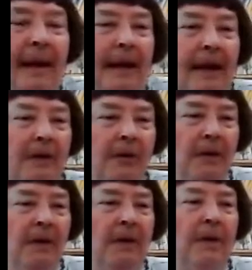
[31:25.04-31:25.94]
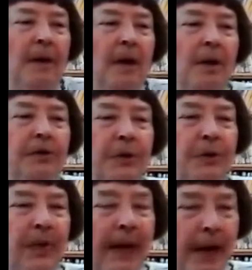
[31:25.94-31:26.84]
And the
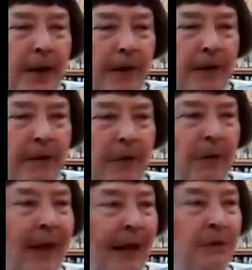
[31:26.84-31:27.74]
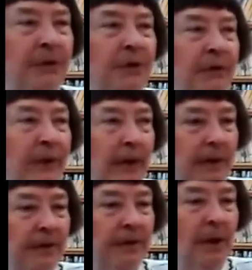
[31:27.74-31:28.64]
culture there for thousands of
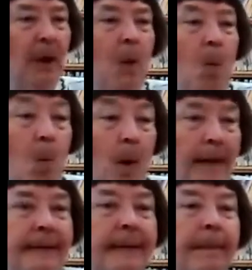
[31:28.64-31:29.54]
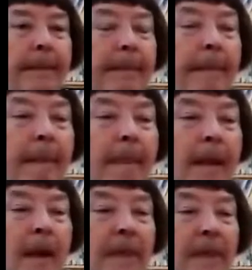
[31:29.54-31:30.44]
years was
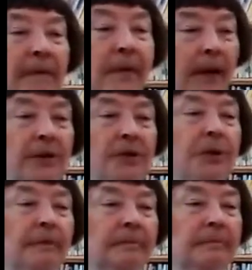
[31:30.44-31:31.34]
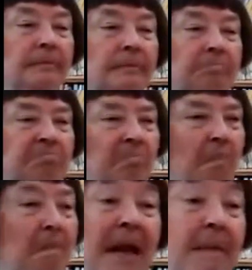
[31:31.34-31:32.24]
the village,
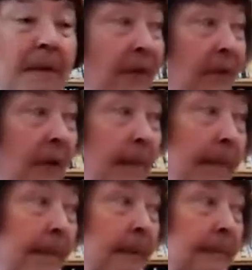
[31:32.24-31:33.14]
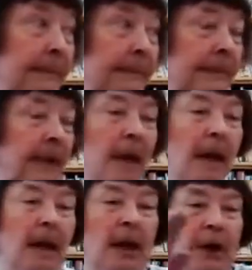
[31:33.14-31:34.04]
maybe 50 people.
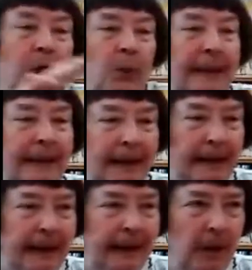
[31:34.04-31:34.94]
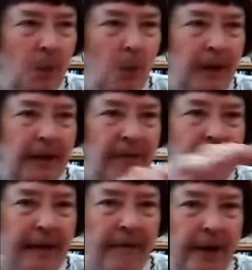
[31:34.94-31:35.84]
You would clear 1 to
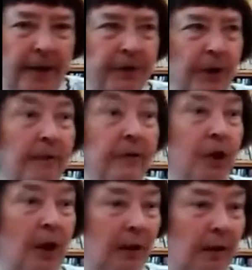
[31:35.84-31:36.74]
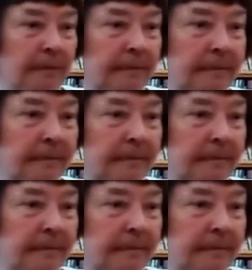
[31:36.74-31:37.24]
5 acres of jungle,